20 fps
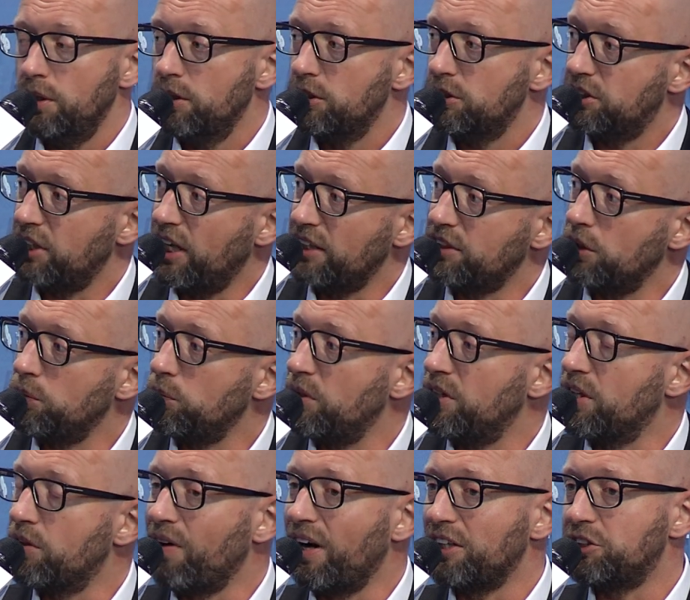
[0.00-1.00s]
starting with
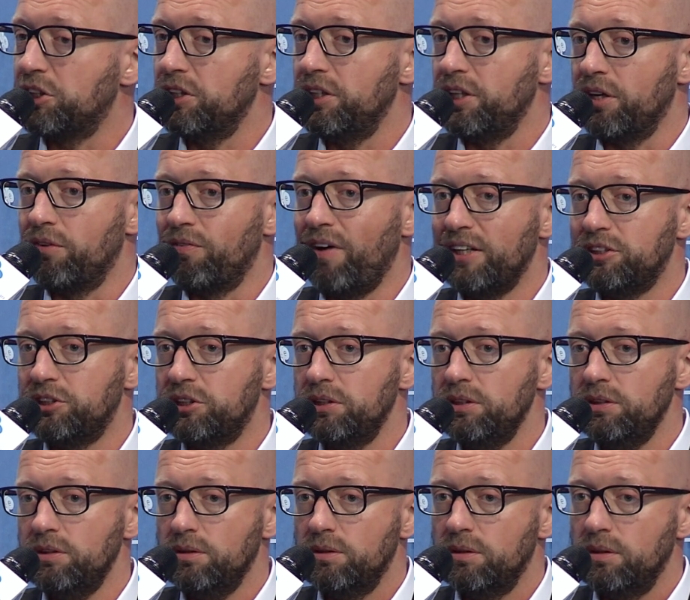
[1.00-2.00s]
the Russian
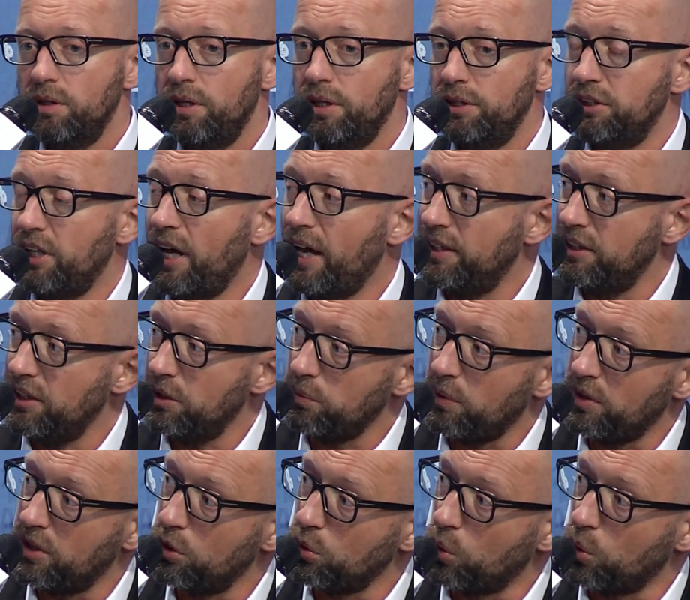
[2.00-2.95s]
aggression and ending with the